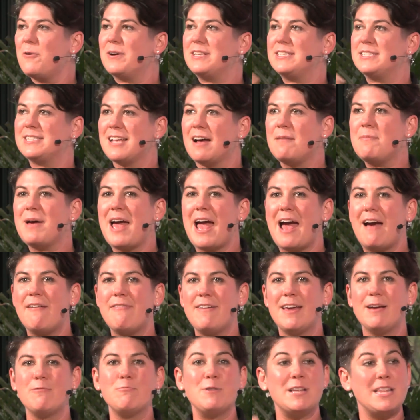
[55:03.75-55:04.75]
And some are
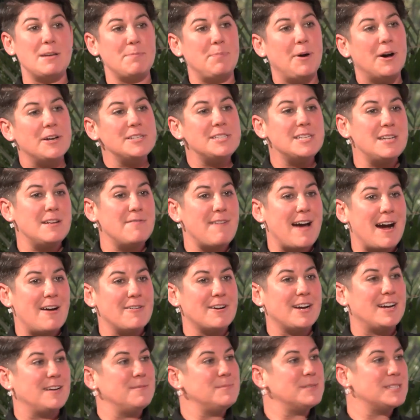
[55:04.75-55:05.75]
having really positive
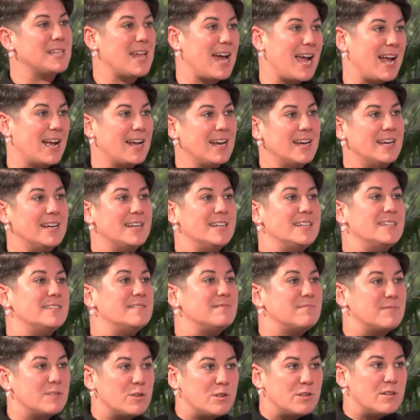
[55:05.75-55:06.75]
outcomes, like
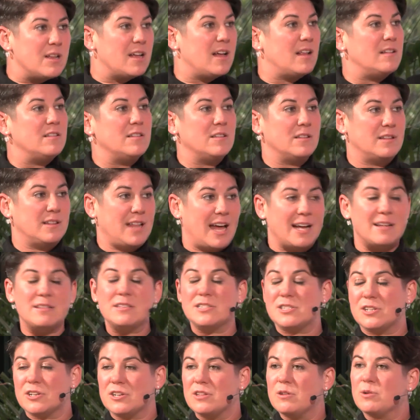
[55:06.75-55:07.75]
the
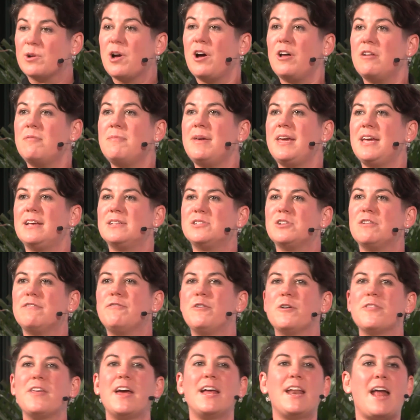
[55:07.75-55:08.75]
circular economy and so
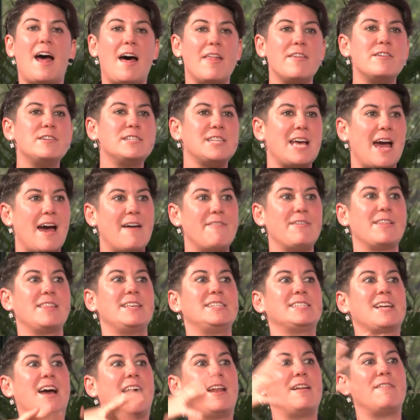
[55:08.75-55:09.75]
forth, and others are having
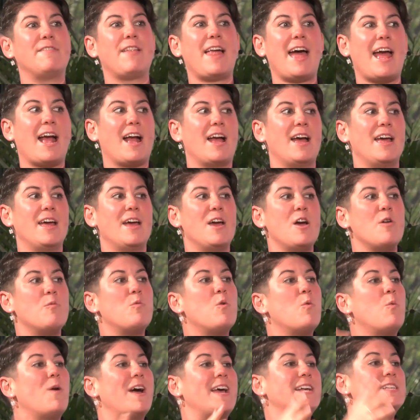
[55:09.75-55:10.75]
these kind of like,
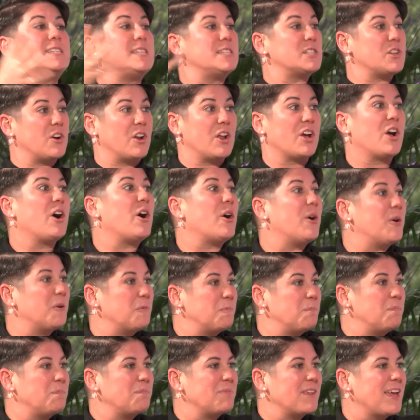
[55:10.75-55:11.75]
well, where's this going to
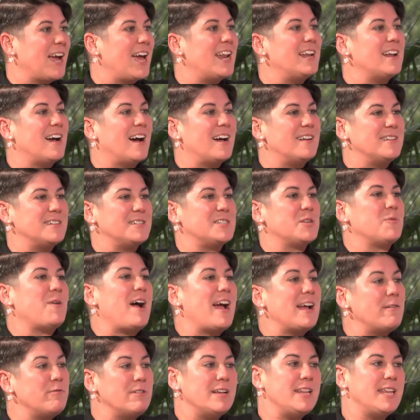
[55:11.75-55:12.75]
go? And so
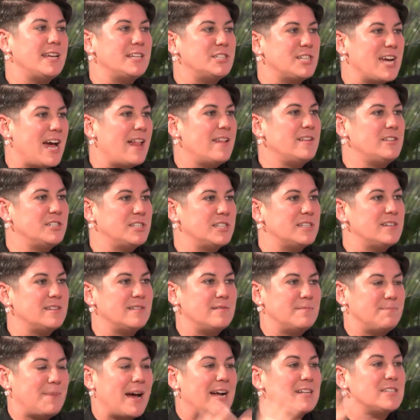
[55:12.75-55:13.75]
I really challenge
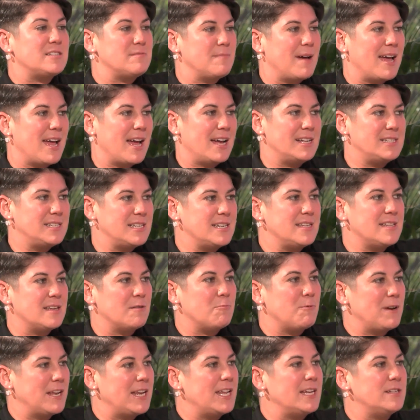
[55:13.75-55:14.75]
back to my idea that
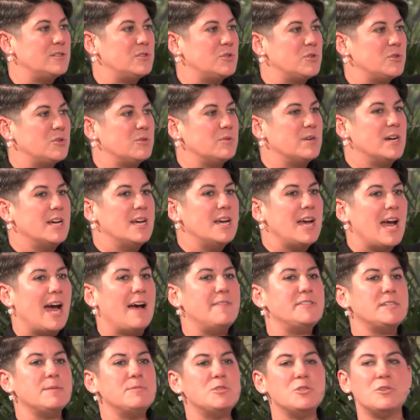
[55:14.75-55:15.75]
we need to
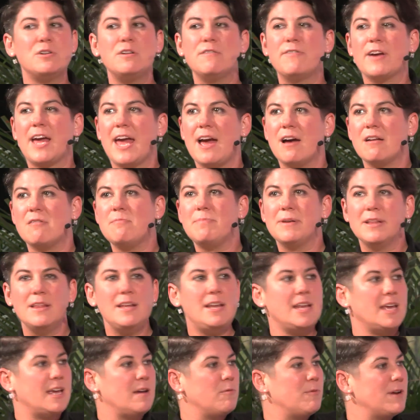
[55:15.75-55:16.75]
have some sort of accountability.